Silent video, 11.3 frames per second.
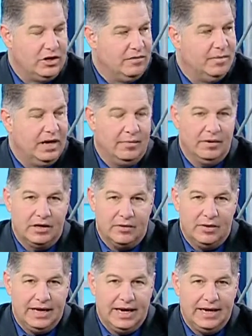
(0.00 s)
you've been able to
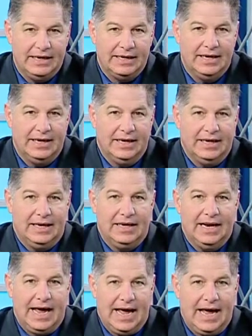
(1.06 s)
create,
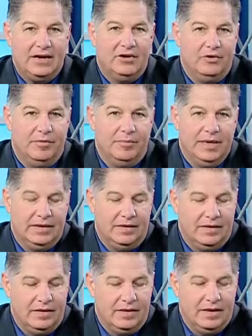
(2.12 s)
it had to have
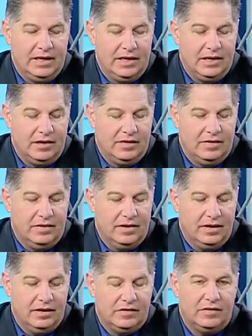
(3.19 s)
been
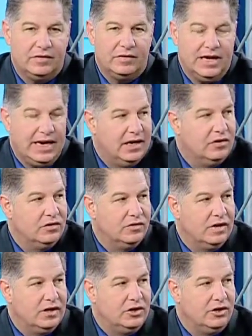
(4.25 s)
the standards
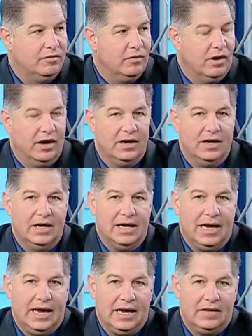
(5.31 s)
that you've run
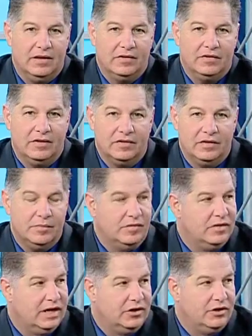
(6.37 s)
and the systems
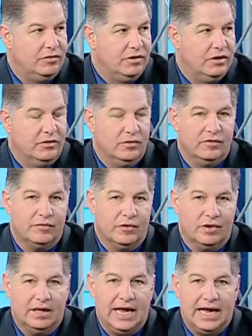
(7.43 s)
that you use for
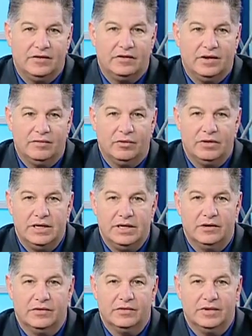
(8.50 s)
the last several
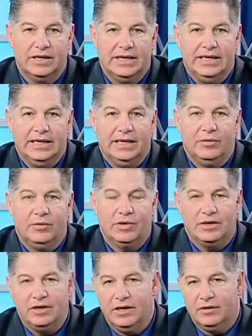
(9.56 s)
years.
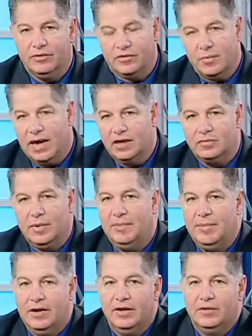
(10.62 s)
And Smiles by
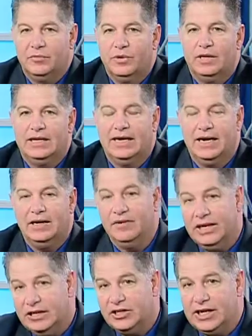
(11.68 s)
Mary is really kind of
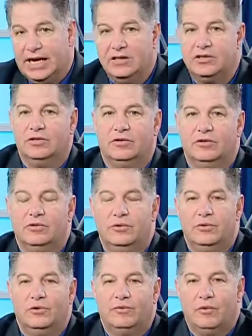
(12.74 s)
an educational
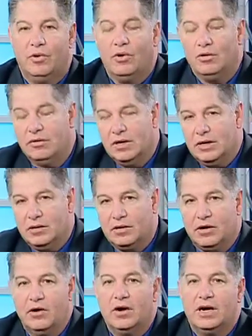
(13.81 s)
tool for
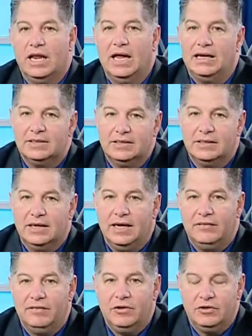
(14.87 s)
current clients
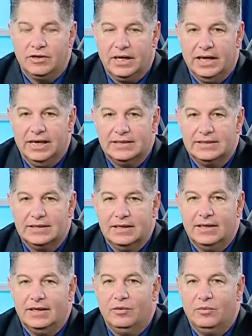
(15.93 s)
and future clients.
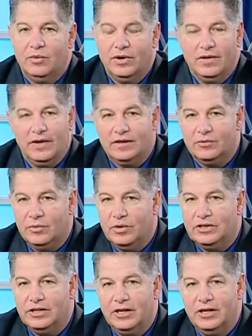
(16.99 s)
One of the things we
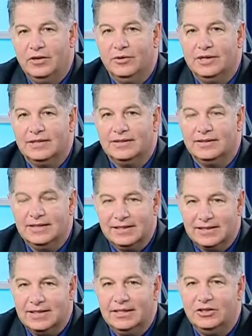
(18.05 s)
want you to do is
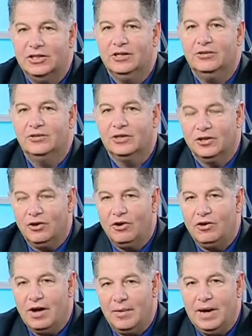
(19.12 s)
listen to these shows,
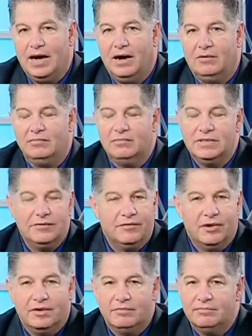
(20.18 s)
learn about
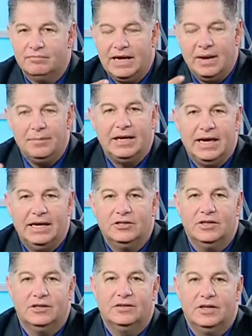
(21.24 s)
different
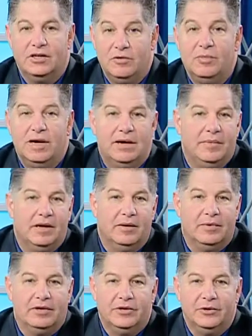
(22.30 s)
applications that you might be
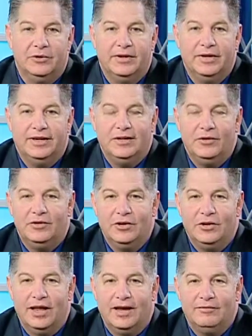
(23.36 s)
able to use in
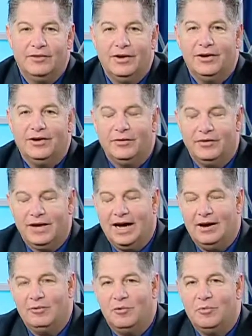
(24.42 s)
your life. We've
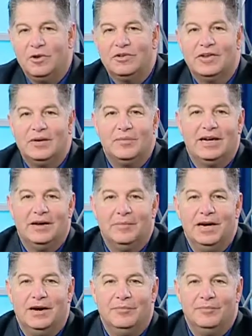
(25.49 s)
got one more segment coming
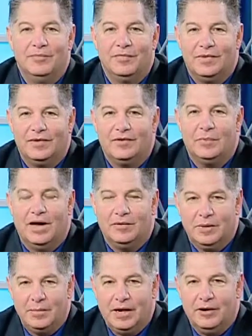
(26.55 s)
up. Smiles
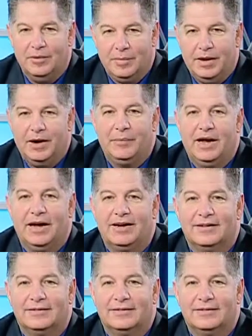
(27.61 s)
by Mary. We'll be right back.